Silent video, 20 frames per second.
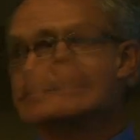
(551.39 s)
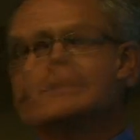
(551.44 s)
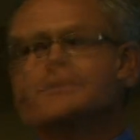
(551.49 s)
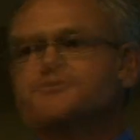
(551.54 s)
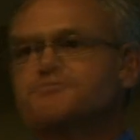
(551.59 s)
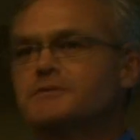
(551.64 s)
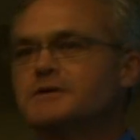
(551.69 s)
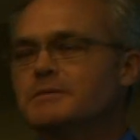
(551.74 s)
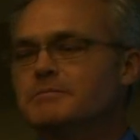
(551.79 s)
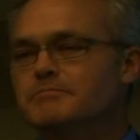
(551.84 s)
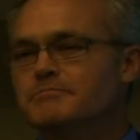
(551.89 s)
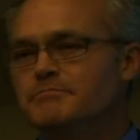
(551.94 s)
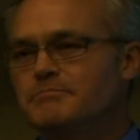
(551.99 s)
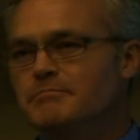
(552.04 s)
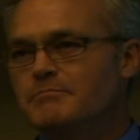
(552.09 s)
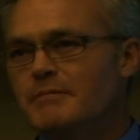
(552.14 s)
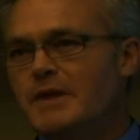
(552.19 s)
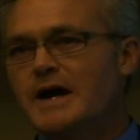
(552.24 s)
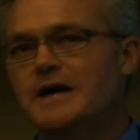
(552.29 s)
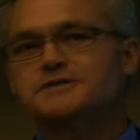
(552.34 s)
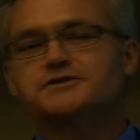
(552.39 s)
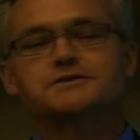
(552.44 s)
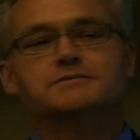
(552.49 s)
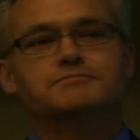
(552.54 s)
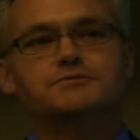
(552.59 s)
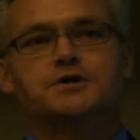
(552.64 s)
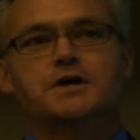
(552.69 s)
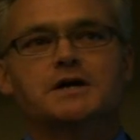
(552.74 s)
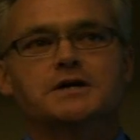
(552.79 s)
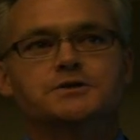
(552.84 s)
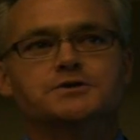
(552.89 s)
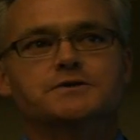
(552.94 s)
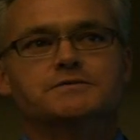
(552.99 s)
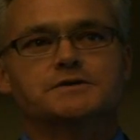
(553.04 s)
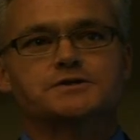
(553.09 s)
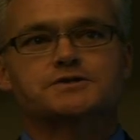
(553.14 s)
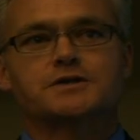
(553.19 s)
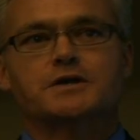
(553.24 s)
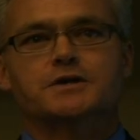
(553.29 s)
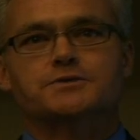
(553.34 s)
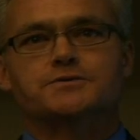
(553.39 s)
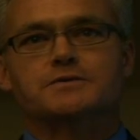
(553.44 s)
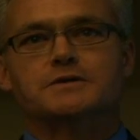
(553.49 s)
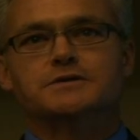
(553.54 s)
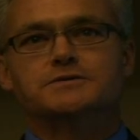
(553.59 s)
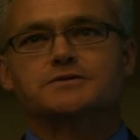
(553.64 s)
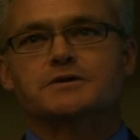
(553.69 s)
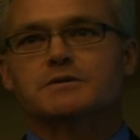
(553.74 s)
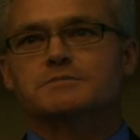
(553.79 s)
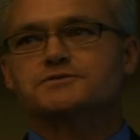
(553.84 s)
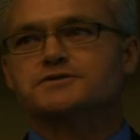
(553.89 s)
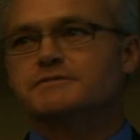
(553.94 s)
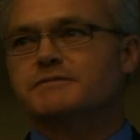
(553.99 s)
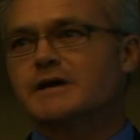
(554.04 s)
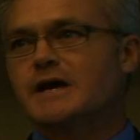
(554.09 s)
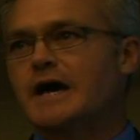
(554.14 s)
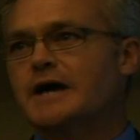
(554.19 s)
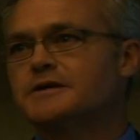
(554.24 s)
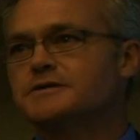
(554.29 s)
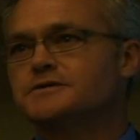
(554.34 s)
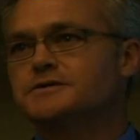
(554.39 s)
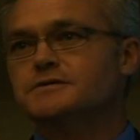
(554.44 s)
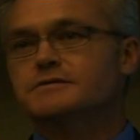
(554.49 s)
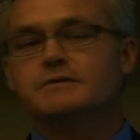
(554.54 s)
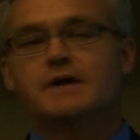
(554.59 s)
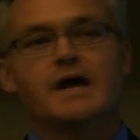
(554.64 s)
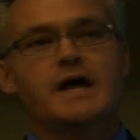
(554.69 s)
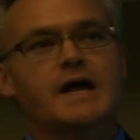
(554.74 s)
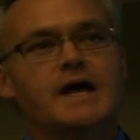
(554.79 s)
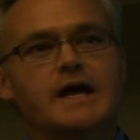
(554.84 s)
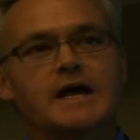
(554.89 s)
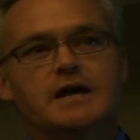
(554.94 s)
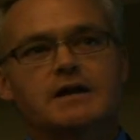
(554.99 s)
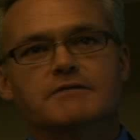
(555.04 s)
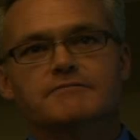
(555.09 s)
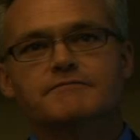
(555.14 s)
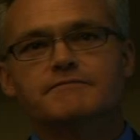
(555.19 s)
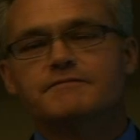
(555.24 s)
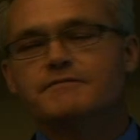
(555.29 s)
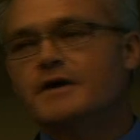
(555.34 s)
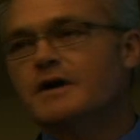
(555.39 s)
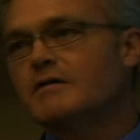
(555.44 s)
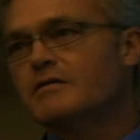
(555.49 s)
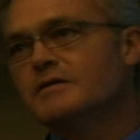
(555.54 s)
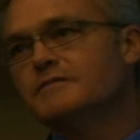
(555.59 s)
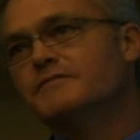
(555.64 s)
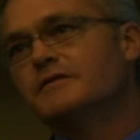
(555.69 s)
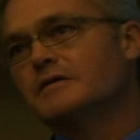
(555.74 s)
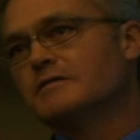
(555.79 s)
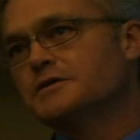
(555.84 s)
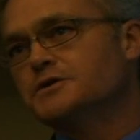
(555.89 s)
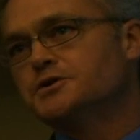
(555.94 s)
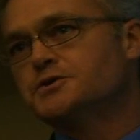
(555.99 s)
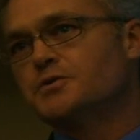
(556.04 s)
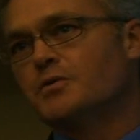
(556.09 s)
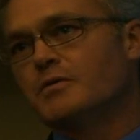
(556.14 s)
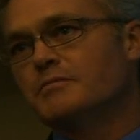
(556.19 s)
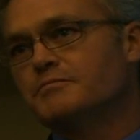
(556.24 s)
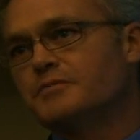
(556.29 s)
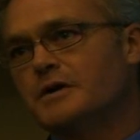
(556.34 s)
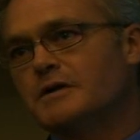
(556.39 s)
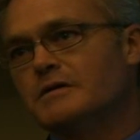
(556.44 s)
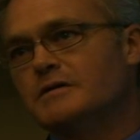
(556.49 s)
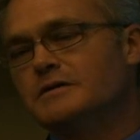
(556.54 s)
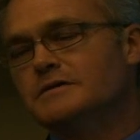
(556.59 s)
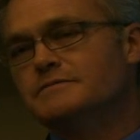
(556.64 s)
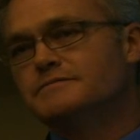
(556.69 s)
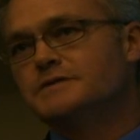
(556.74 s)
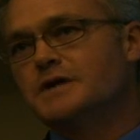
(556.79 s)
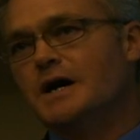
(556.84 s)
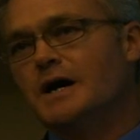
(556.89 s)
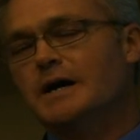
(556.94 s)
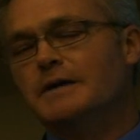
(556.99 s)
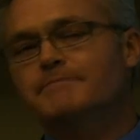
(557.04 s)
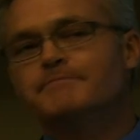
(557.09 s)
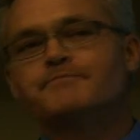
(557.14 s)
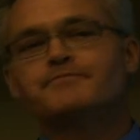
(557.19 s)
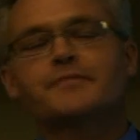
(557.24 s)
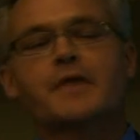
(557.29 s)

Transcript: It's been a massive change in this country in terms of the attitude in a very, very short period of time.